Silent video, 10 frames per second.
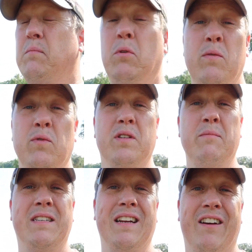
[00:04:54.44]
beautiful
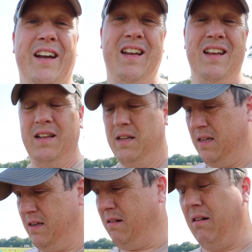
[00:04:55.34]
cemetery.
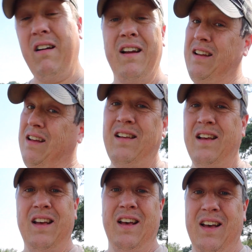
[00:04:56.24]
All
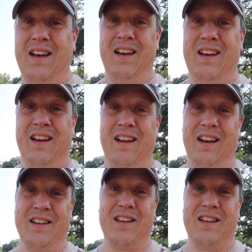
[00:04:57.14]
right, let's